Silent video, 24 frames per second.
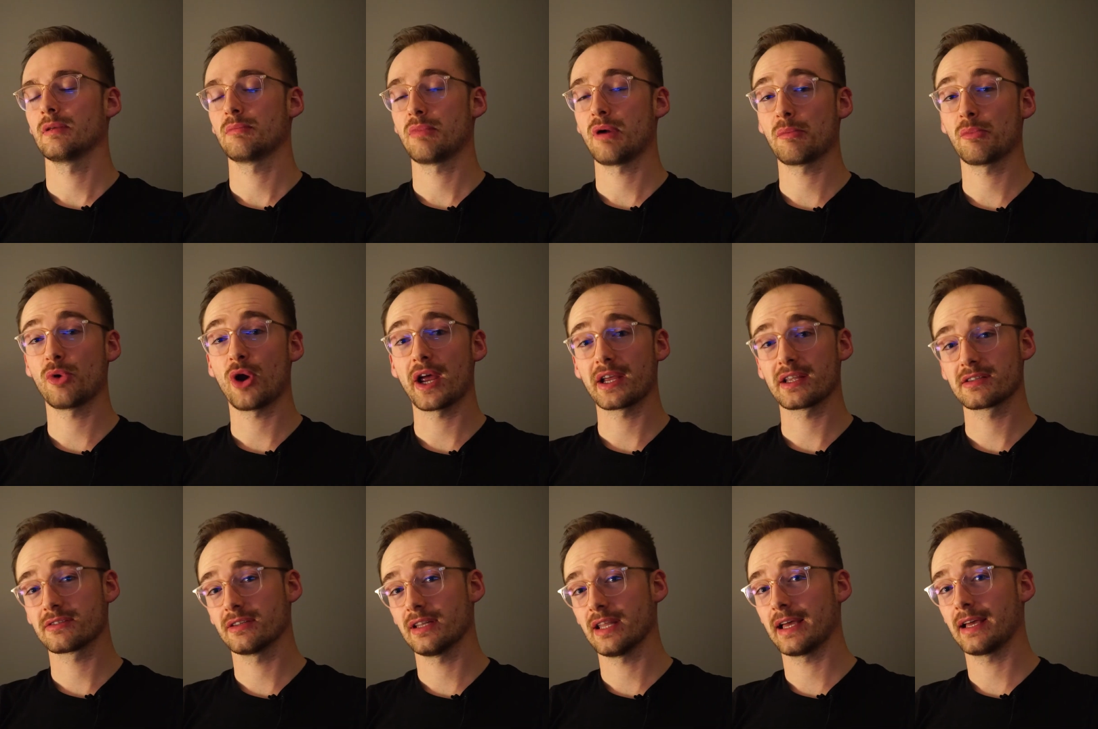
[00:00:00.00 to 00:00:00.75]
Brembo
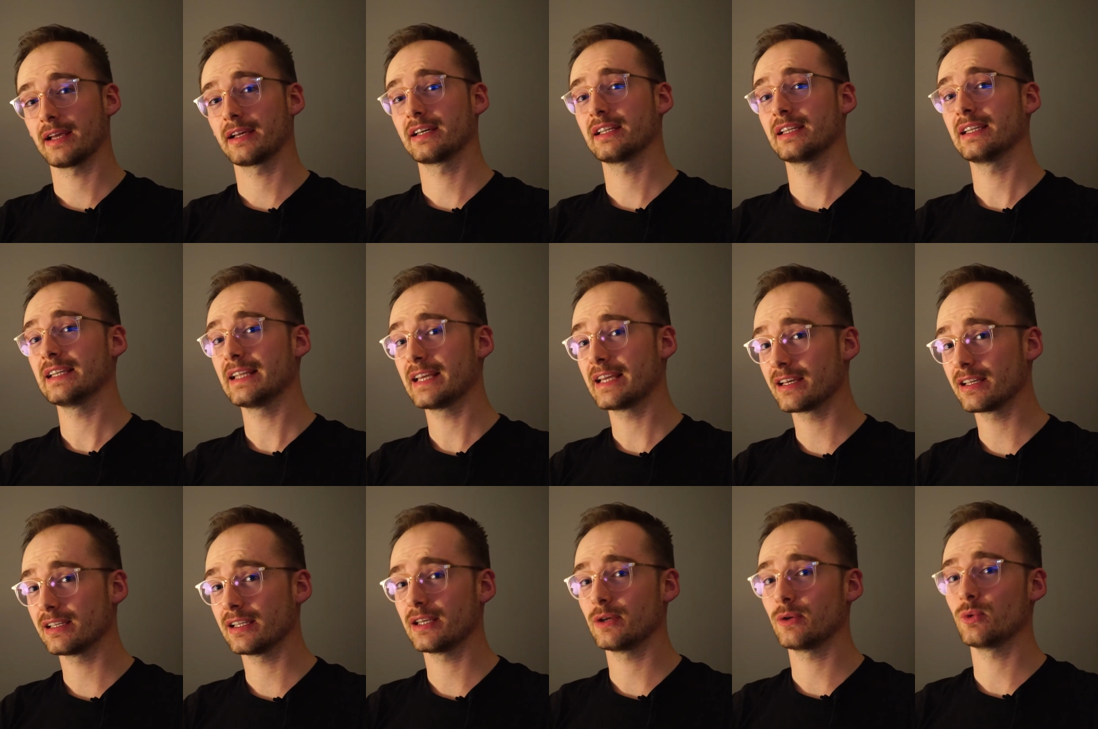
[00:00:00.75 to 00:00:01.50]
extra line
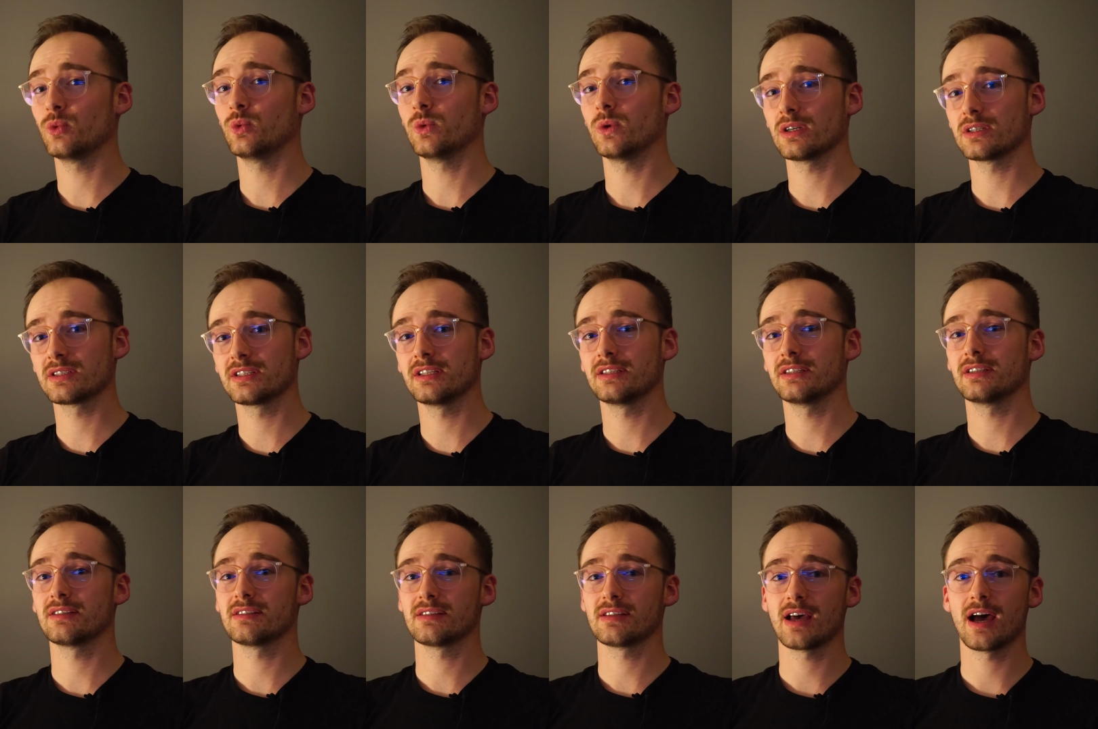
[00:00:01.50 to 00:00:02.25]
clearly wasn't
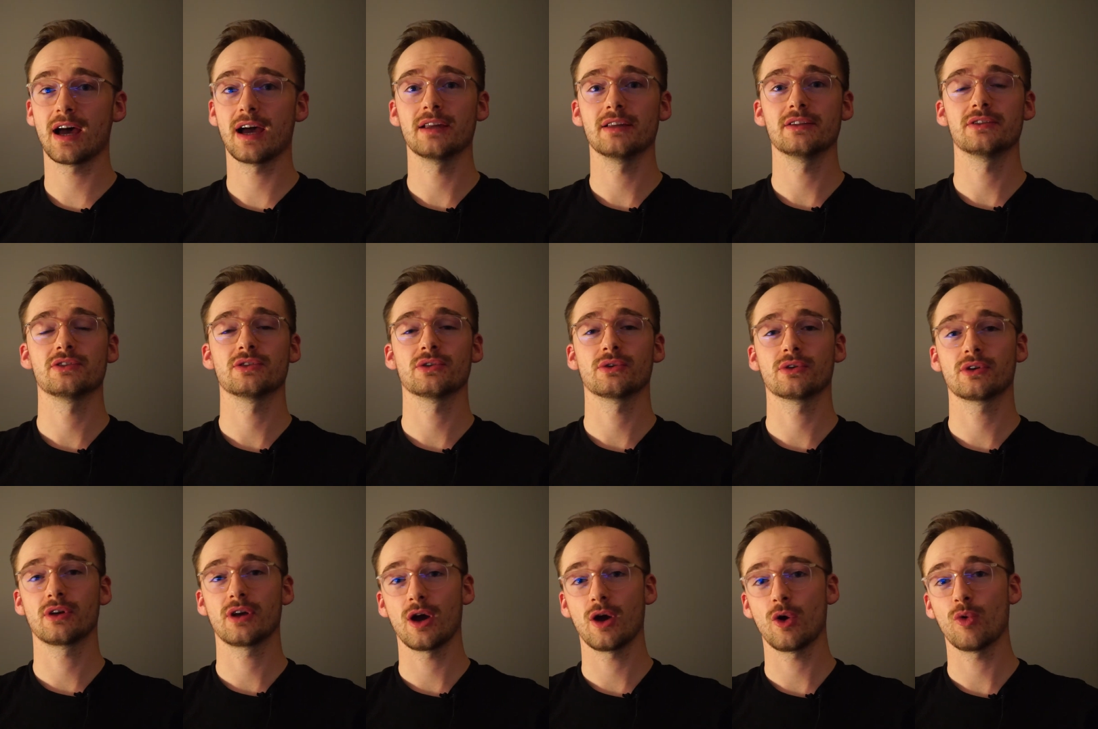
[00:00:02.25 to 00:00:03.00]
designed to
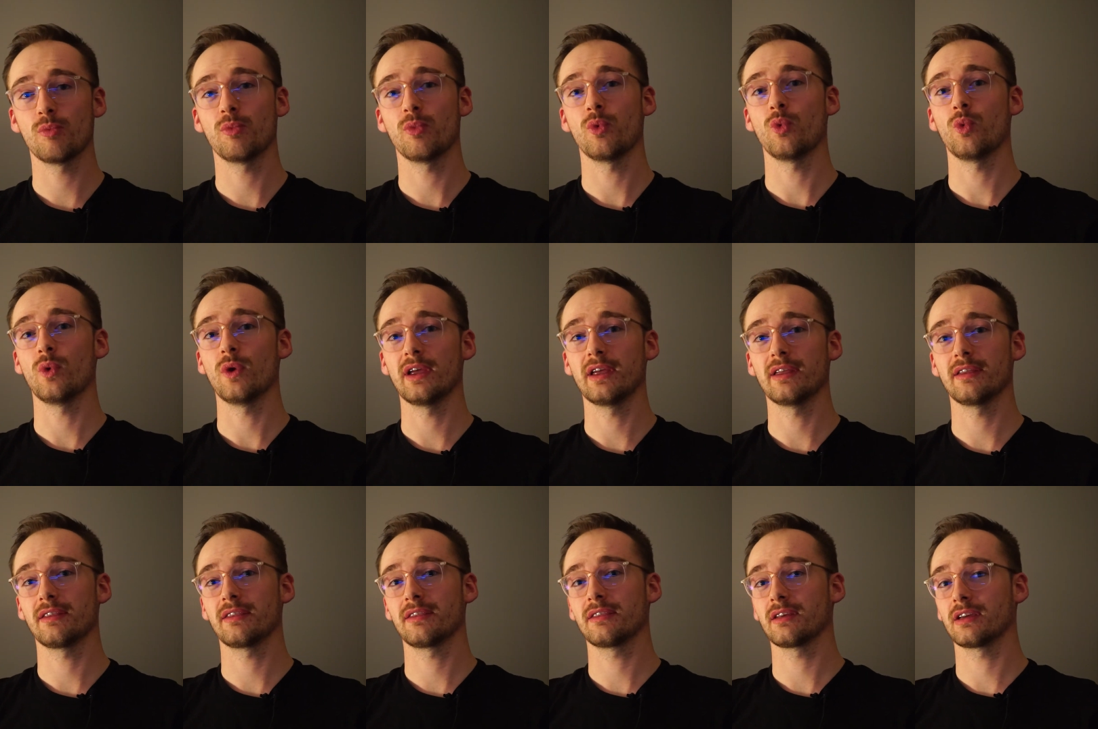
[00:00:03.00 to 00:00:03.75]
cope
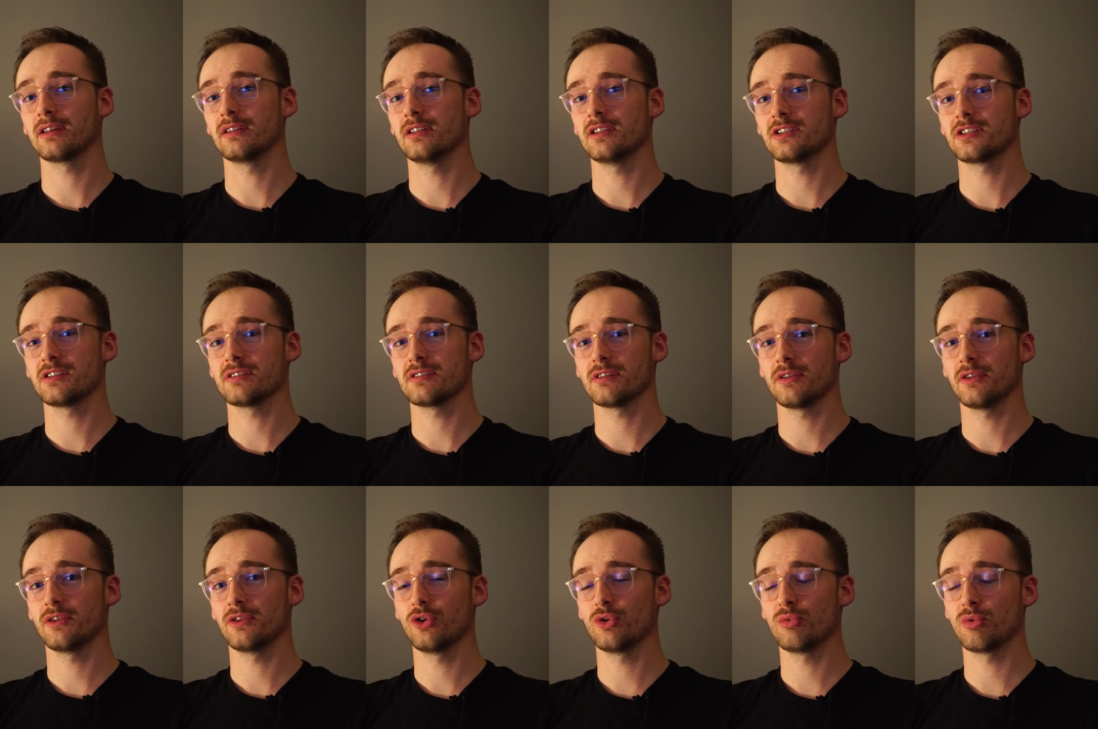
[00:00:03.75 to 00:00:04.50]
with the conditions
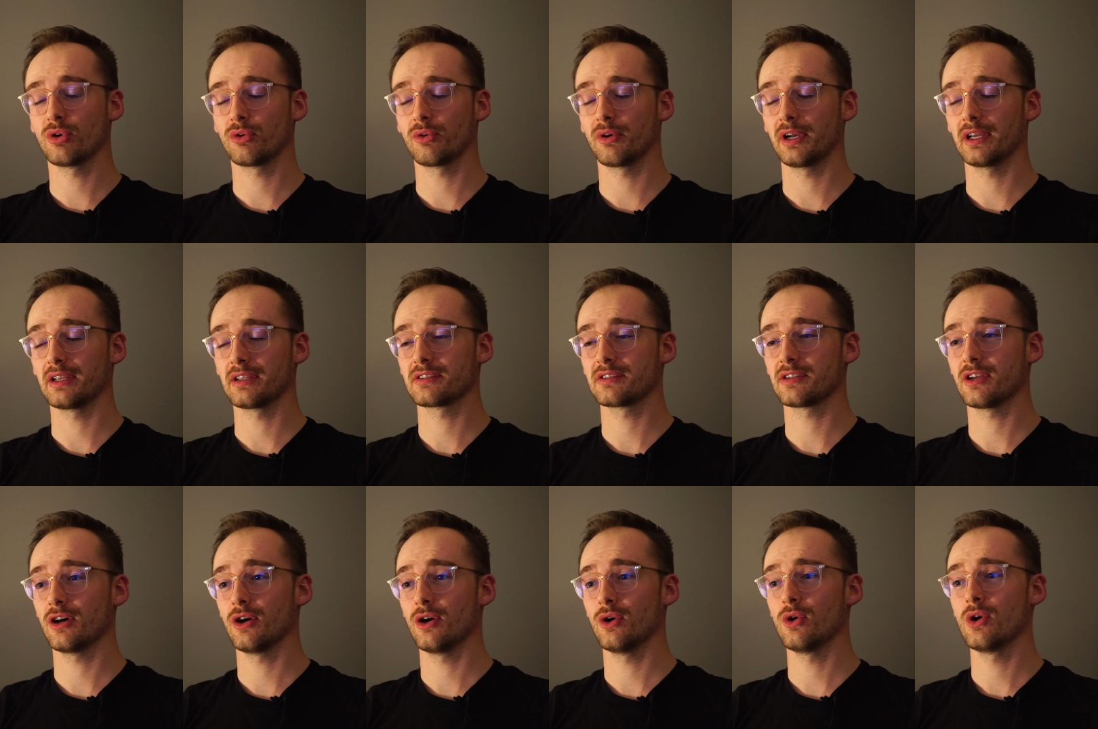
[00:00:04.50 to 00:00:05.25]
on the Nürburgring,
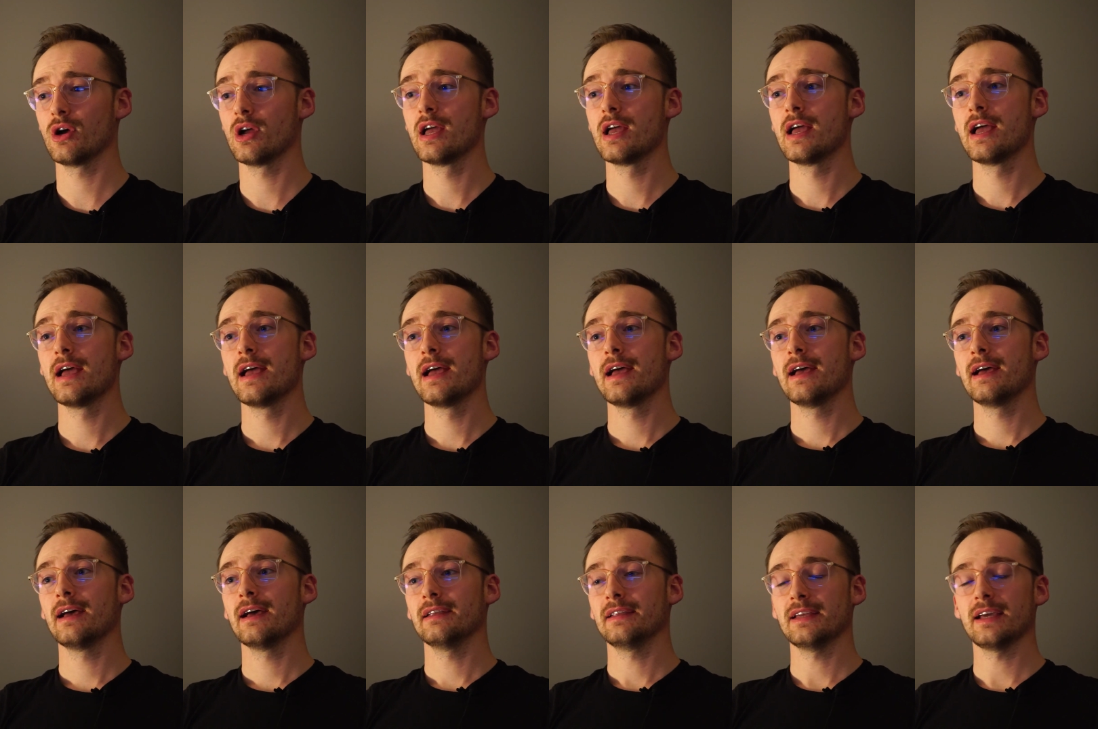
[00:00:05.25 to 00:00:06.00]
so
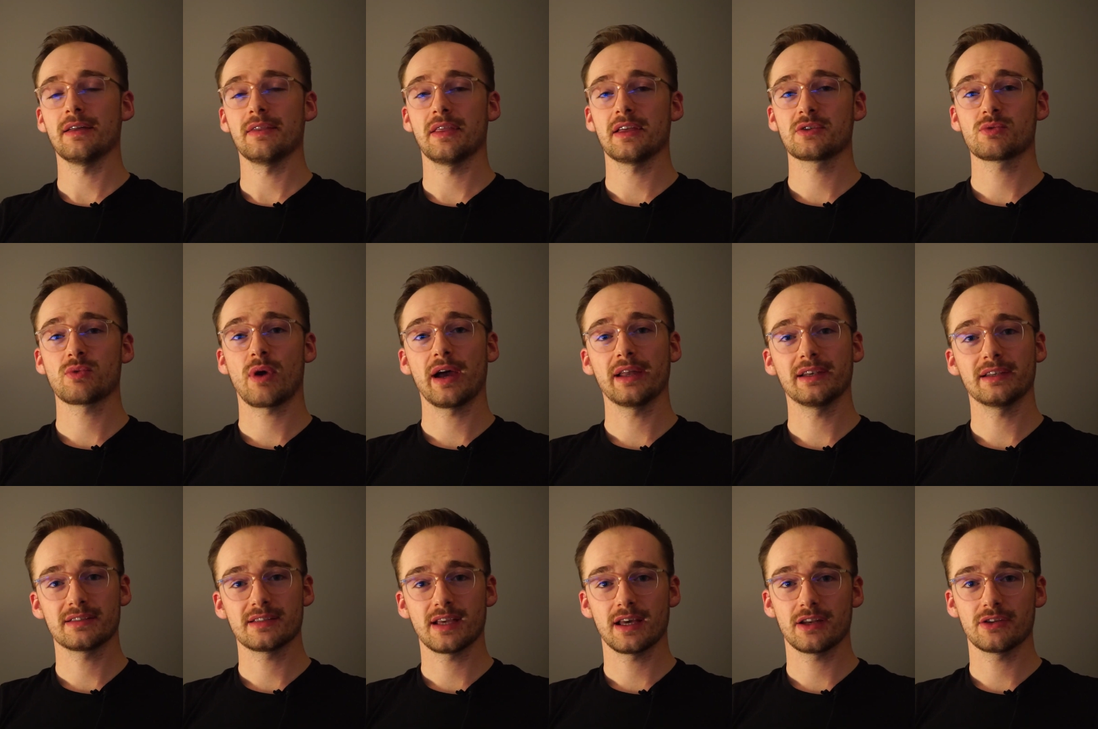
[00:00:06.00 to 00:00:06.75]
yeah, that's why I
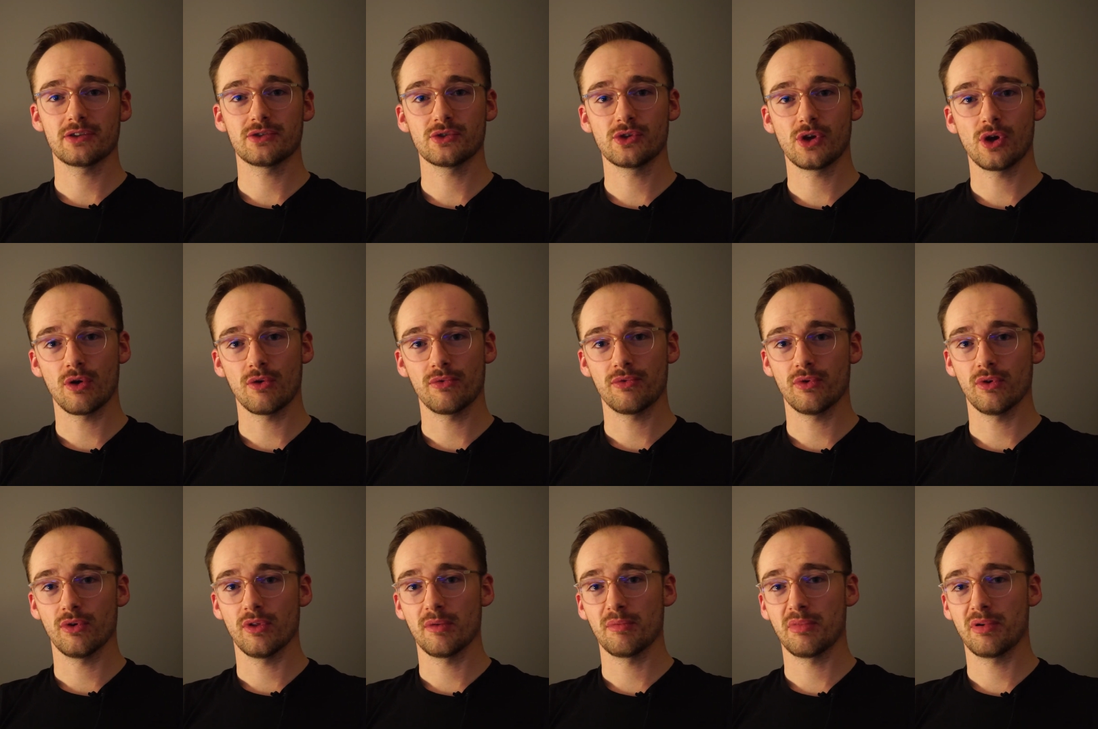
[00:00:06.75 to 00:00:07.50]
decided to go
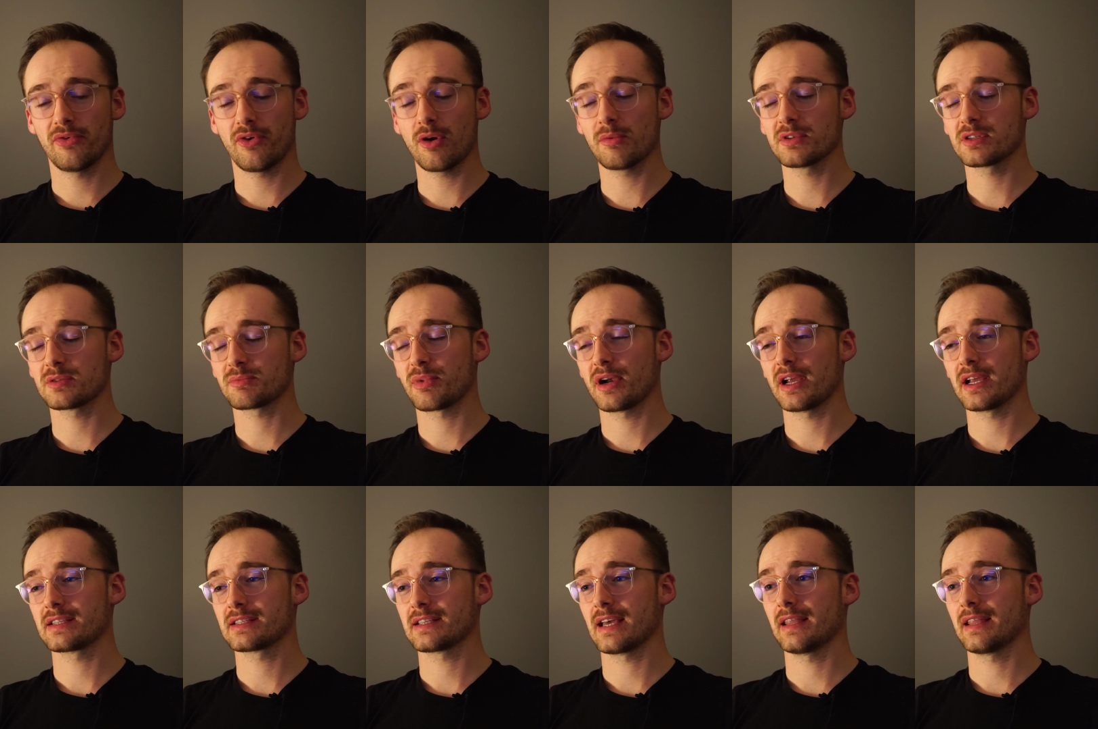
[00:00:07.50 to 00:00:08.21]
for the performance brakes.